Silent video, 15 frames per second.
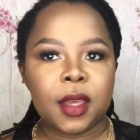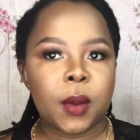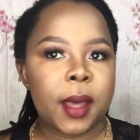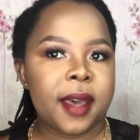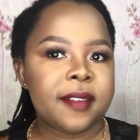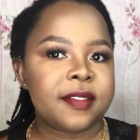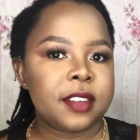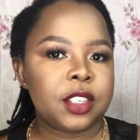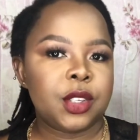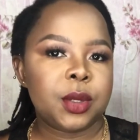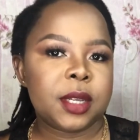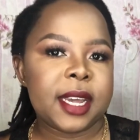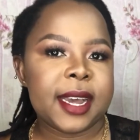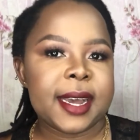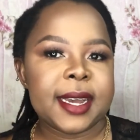have it, you
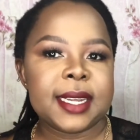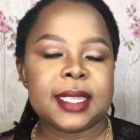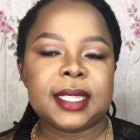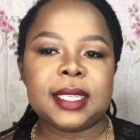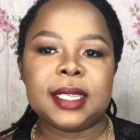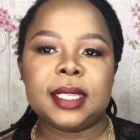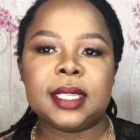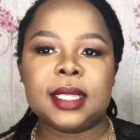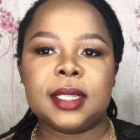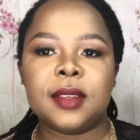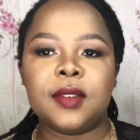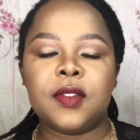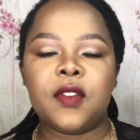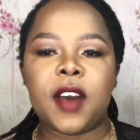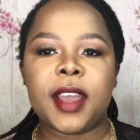guys. This is the
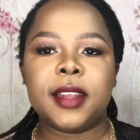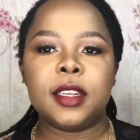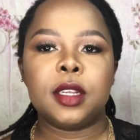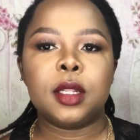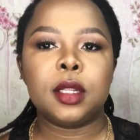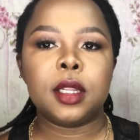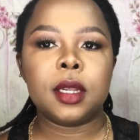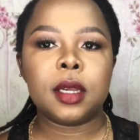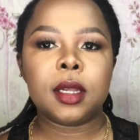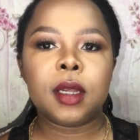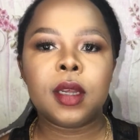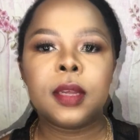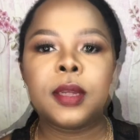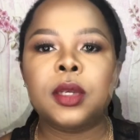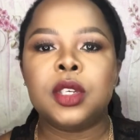final look.
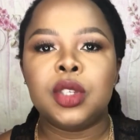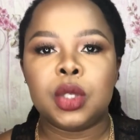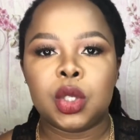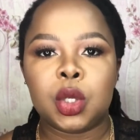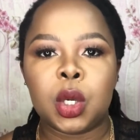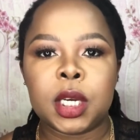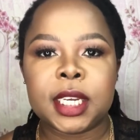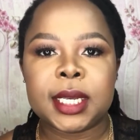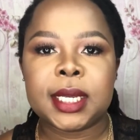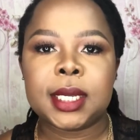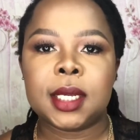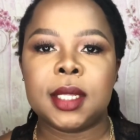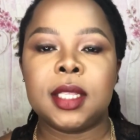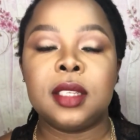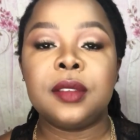Hope you enjoyed
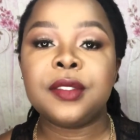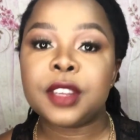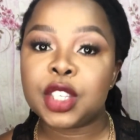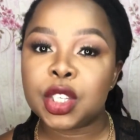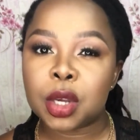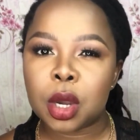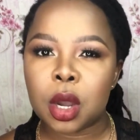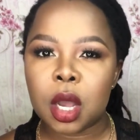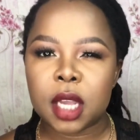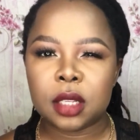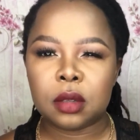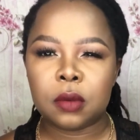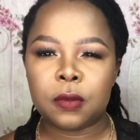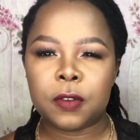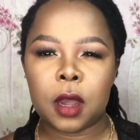this video and
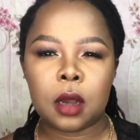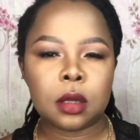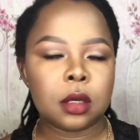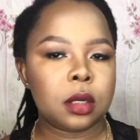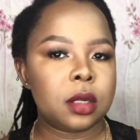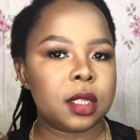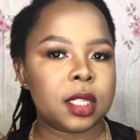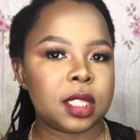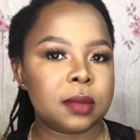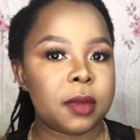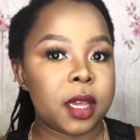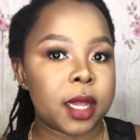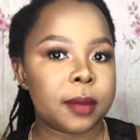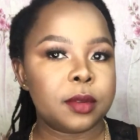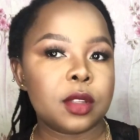you found this
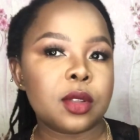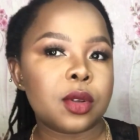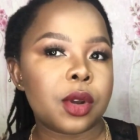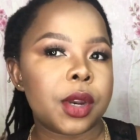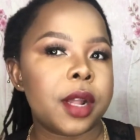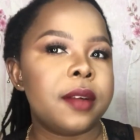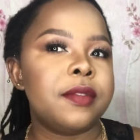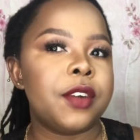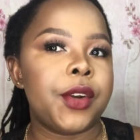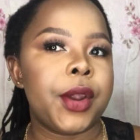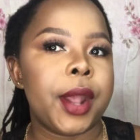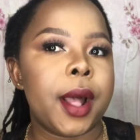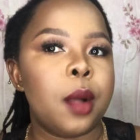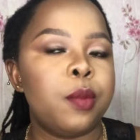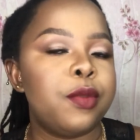makeup tutorial very
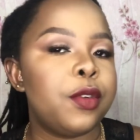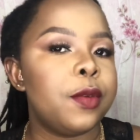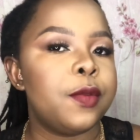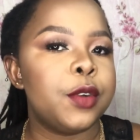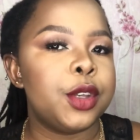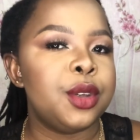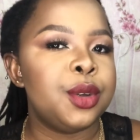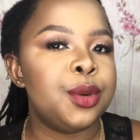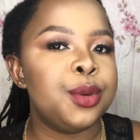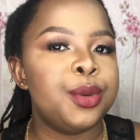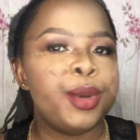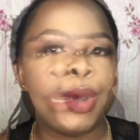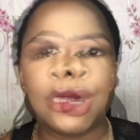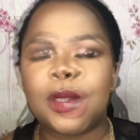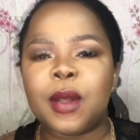helpful for you.
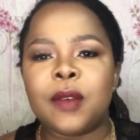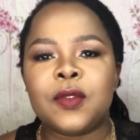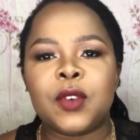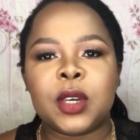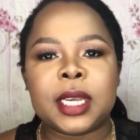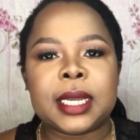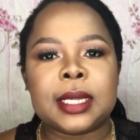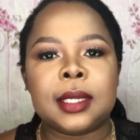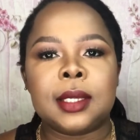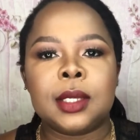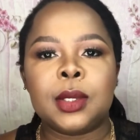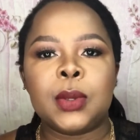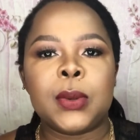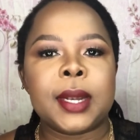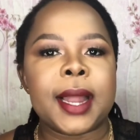Please don't forget
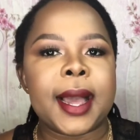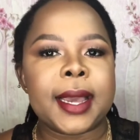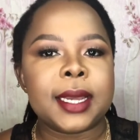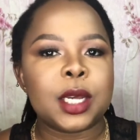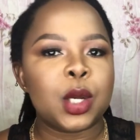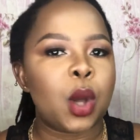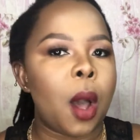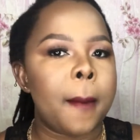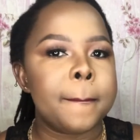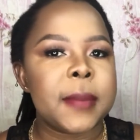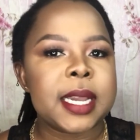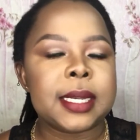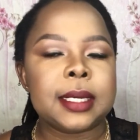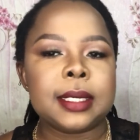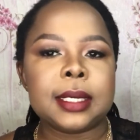to like,
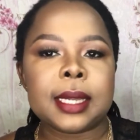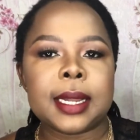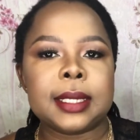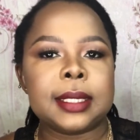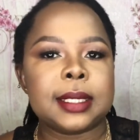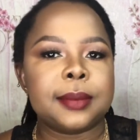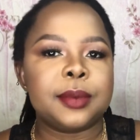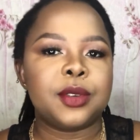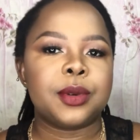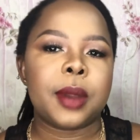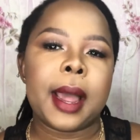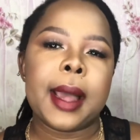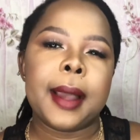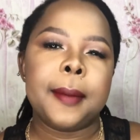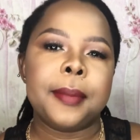comment and
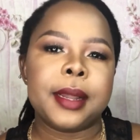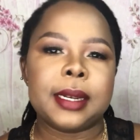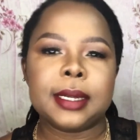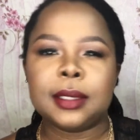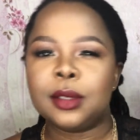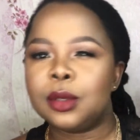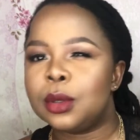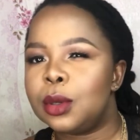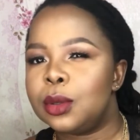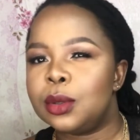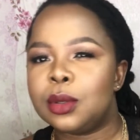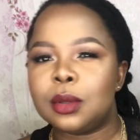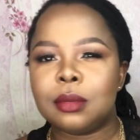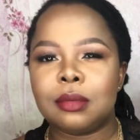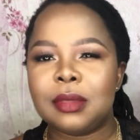subscribe, and let's
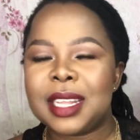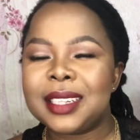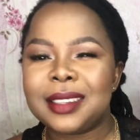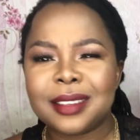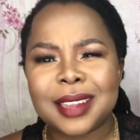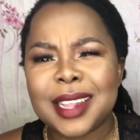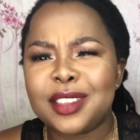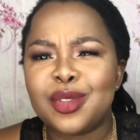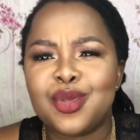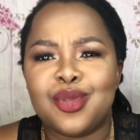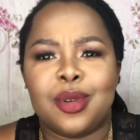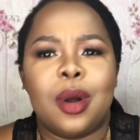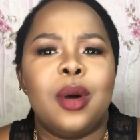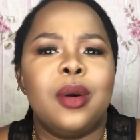grow,